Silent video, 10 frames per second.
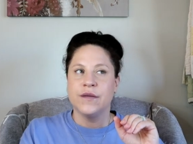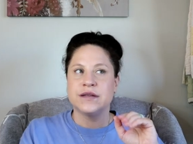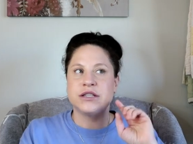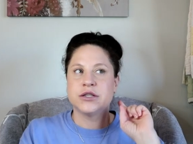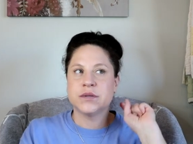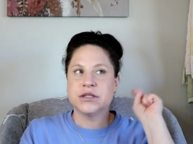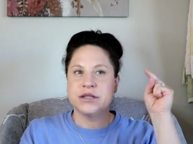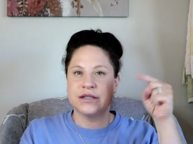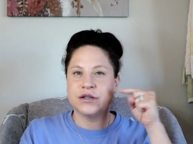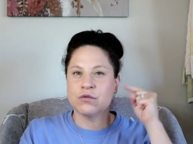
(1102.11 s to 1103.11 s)
that
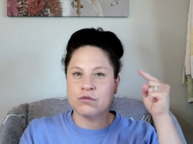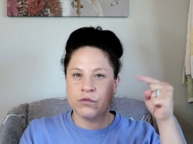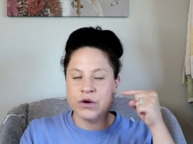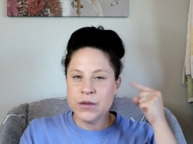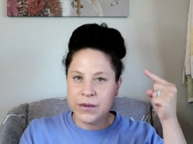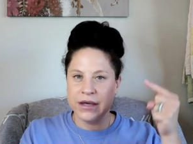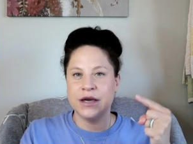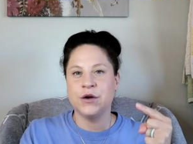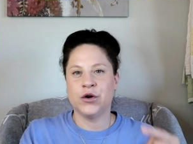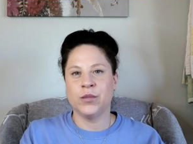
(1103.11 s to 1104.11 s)
situation is on
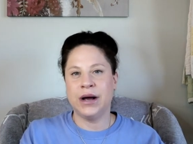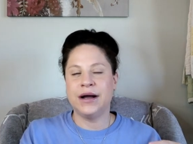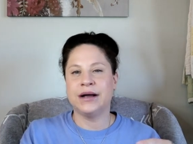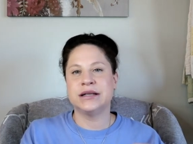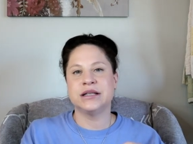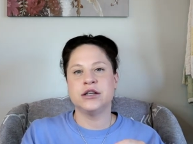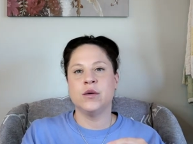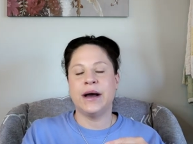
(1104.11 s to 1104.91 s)
repeat in your mind and you